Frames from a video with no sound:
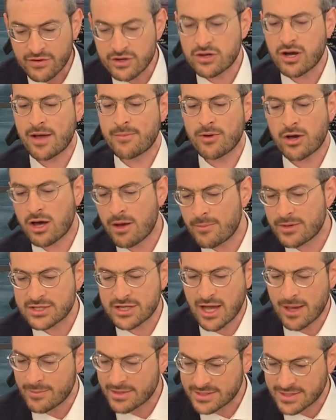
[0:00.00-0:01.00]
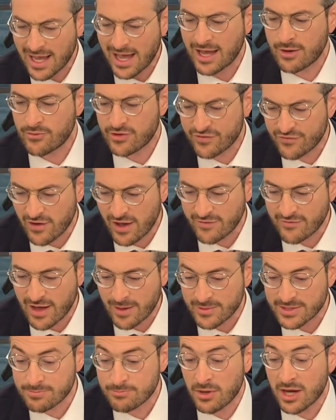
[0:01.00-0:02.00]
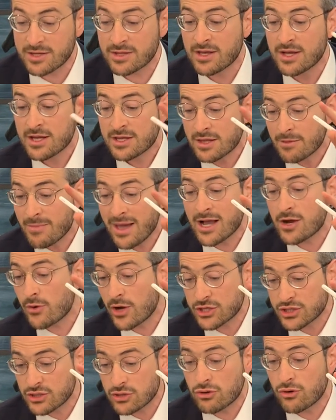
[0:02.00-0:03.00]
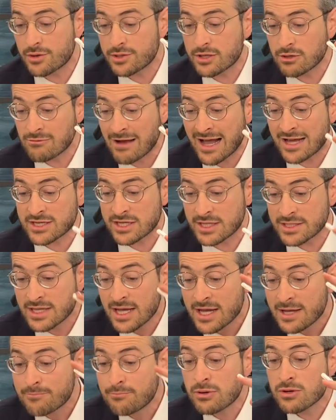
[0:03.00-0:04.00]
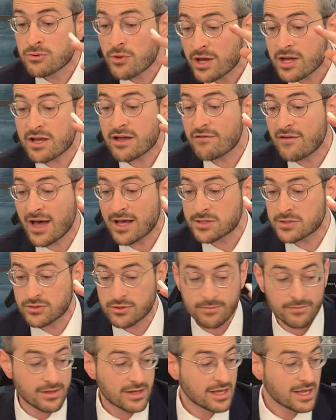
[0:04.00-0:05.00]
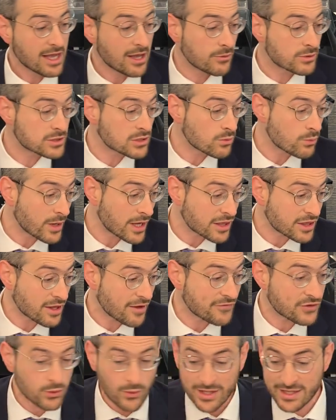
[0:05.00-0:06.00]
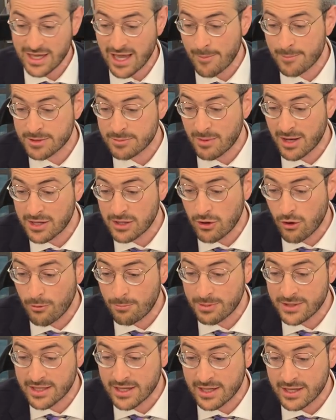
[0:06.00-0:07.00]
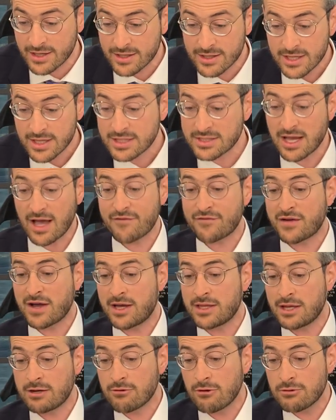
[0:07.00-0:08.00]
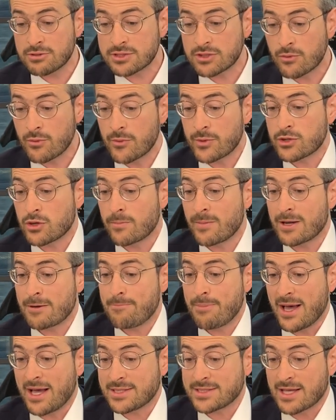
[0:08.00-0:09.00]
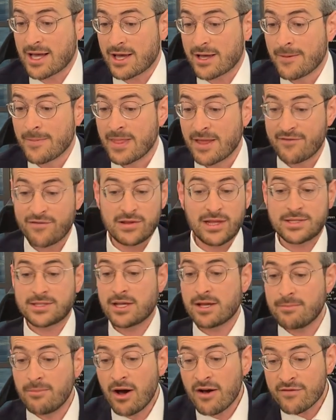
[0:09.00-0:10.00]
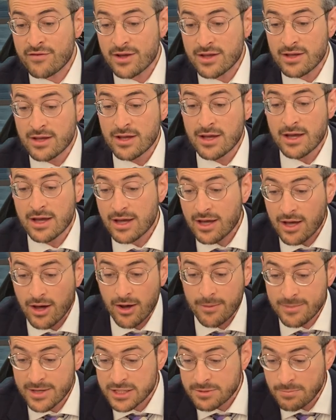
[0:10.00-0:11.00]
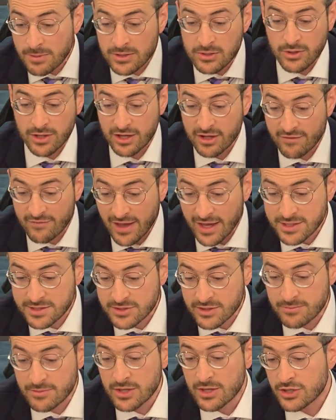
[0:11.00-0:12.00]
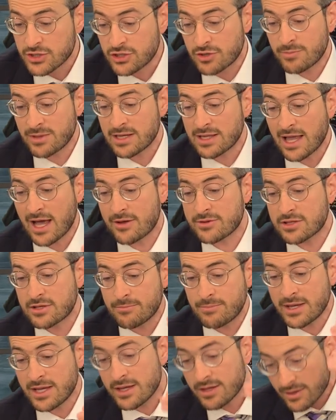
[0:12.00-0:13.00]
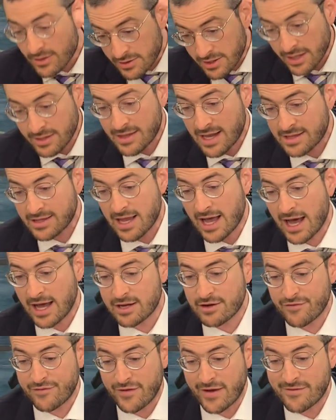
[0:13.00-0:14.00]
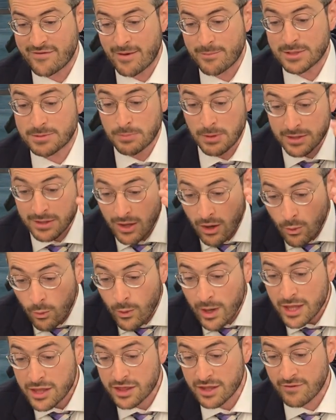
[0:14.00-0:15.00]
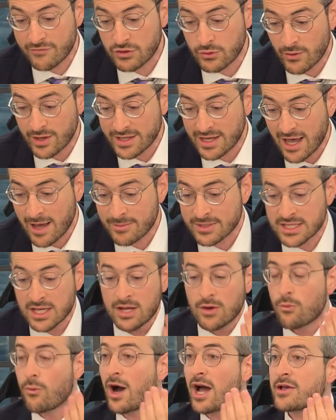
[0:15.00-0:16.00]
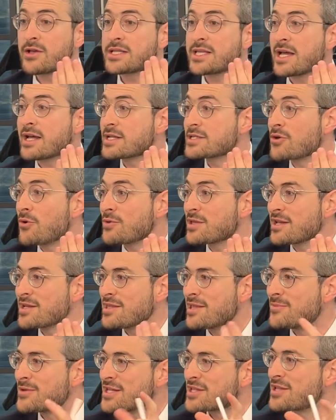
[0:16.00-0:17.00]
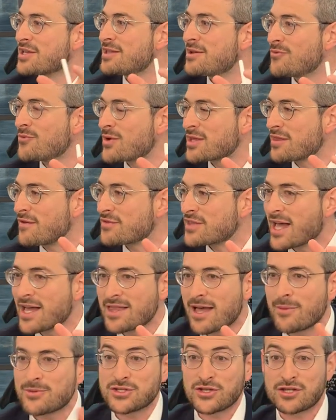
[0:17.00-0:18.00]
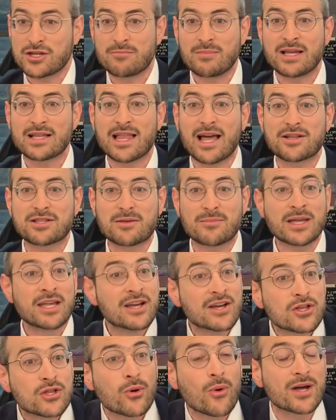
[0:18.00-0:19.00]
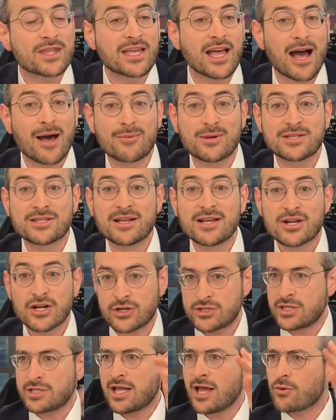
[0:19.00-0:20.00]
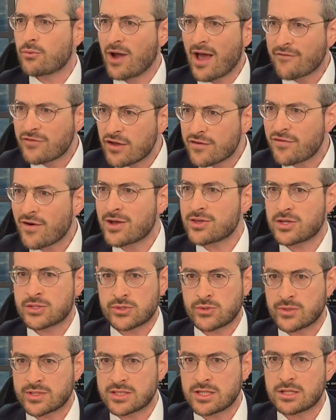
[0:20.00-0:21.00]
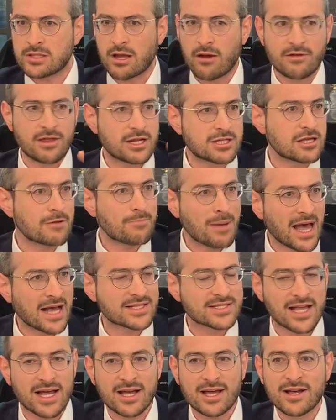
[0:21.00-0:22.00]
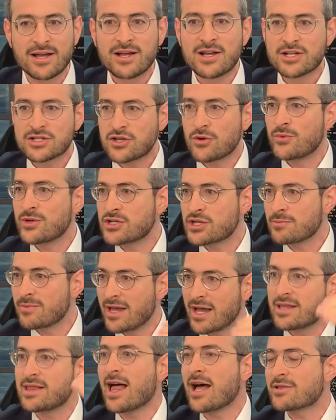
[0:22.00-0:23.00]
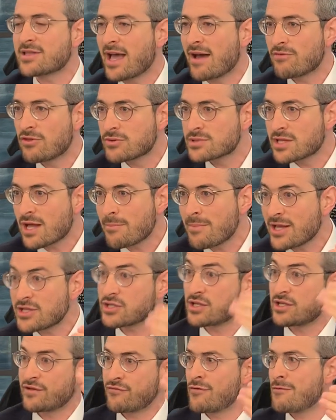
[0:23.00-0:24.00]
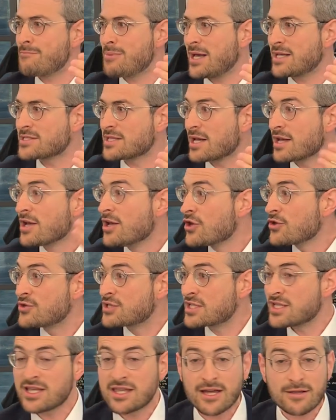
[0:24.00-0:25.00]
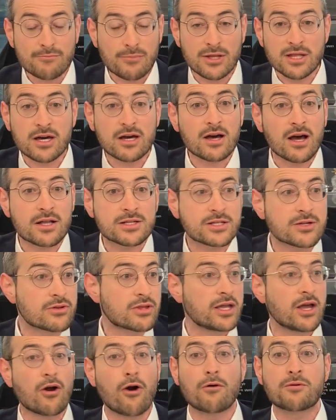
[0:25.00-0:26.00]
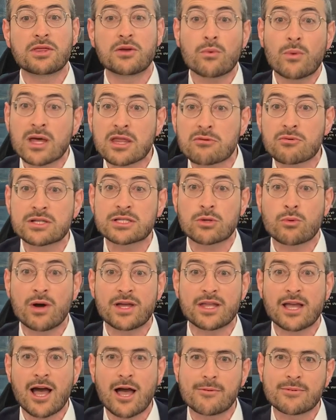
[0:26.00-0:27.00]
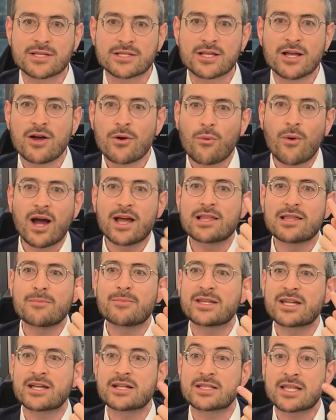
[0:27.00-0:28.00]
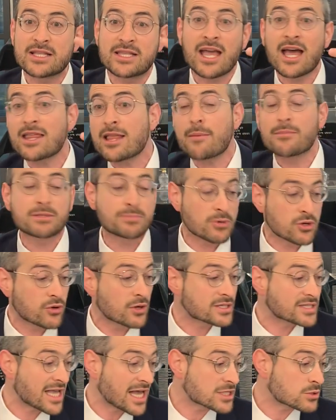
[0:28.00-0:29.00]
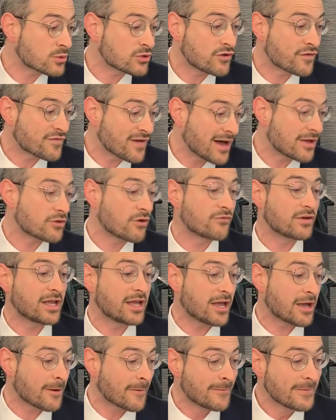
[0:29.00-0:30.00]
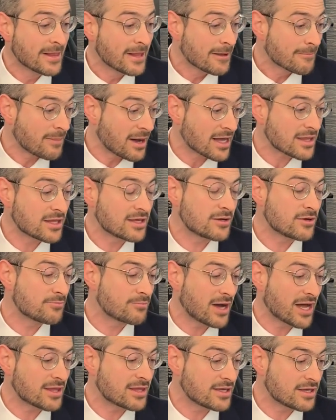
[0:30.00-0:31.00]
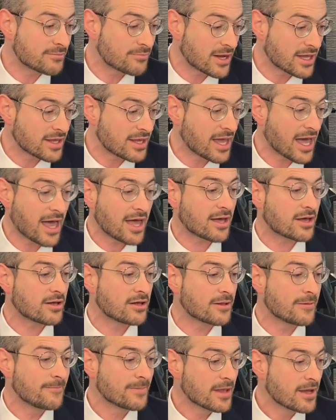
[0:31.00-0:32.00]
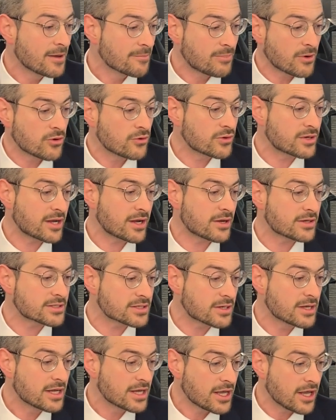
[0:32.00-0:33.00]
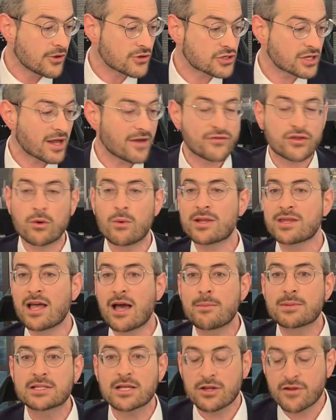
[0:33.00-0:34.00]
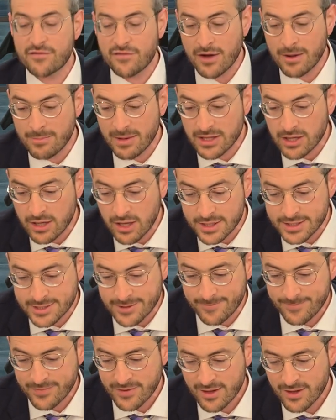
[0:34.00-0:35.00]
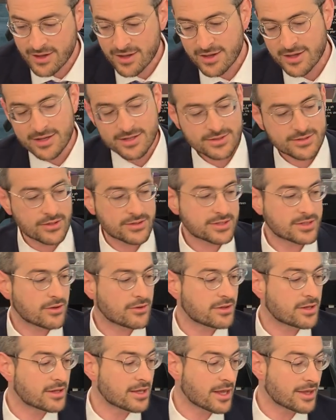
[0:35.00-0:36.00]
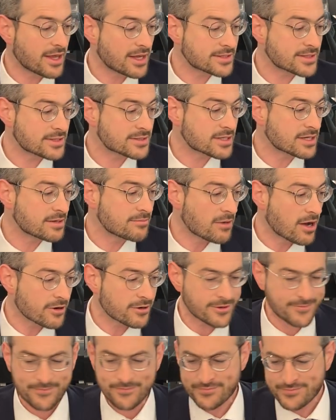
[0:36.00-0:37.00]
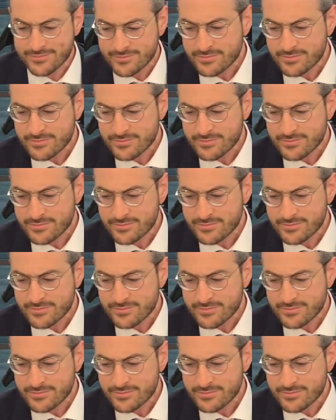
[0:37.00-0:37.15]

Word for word: v'kleima chamesh amas. The height was five amas. But the main question, according to Rashi, is beroich it was a width of 20 amas by the opening. So Afkan here also, when we're talking about a Pesach, for let's say a mavli, chamish beruich should be allowed to be, okay, not the height of five amas, but a width of 20 amas. Why are you saying it's only limited to the width of 10 amas? It should be allowed to be 20 amas. Could you tell wherever you find the source in the Torah that it's a Pesach, so we should be allowed to have those dimensions for a Pesach. You see that by the Chatzar, the, oh, the width was 20 amas. Why are you limiting it to 10 amas? Because that's what you found over here by the, by the, by the Heichel, but who cares? you should have 20 amas that you find by the Chatzar. So, so the, and that says the Gemara,